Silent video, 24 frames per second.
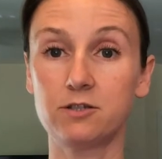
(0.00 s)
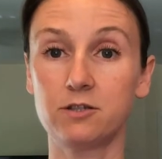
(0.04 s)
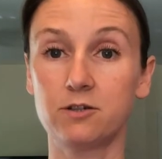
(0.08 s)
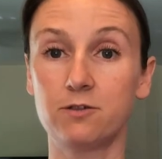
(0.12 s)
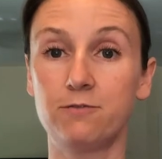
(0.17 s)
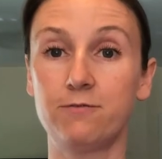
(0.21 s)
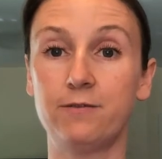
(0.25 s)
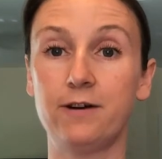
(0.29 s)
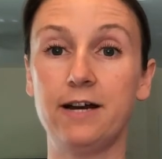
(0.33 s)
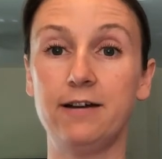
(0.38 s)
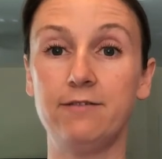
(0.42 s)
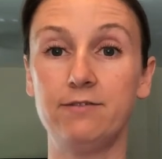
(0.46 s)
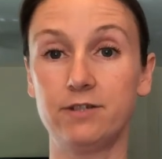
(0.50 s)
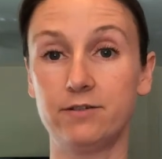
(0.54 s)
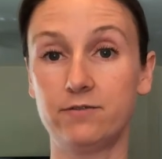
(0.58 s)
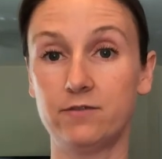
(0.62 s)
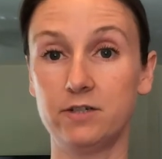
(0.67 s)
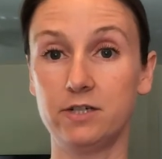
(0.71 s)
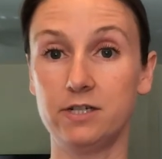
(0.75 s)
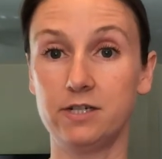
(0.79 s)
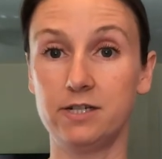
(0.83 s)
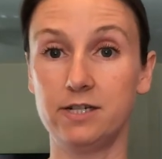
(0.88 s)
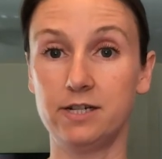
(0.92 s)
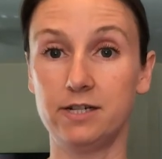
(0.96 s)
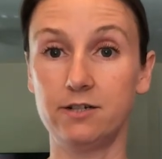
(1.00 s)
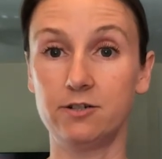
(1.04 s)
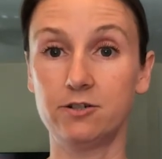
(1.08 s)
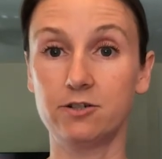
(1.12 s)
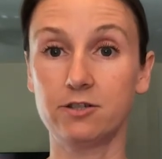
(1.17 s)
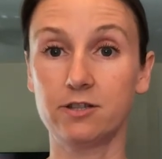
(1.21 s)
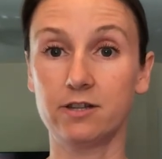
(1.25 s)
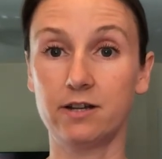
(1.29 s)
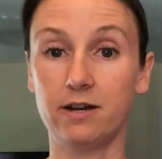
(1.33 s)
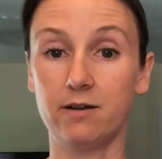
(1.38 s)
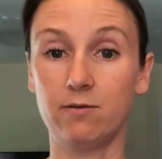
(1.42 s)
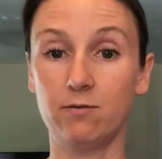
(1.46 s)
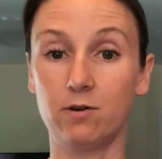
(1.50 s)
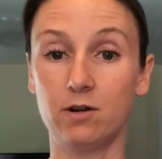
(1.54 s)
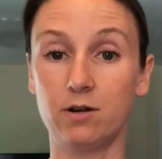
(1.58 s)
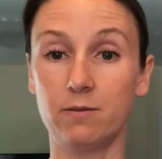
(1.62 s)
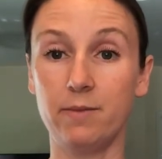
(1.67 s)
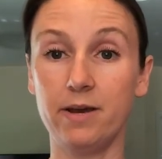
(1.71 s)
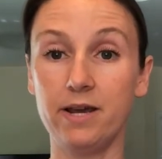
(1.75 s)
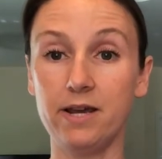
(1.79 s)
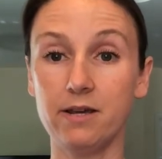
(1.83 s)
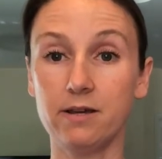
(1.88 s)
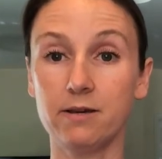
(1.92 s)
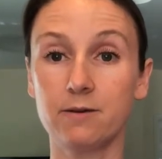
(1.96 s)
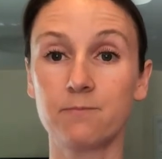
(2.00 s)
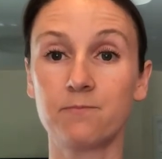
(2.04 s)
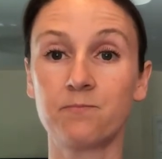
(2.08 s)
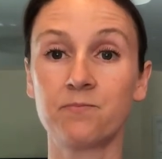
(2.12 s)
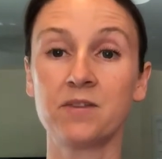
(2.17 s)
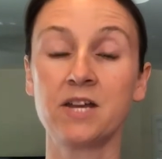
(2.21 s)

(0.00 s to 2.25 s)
so 5 different dinners that I want to make.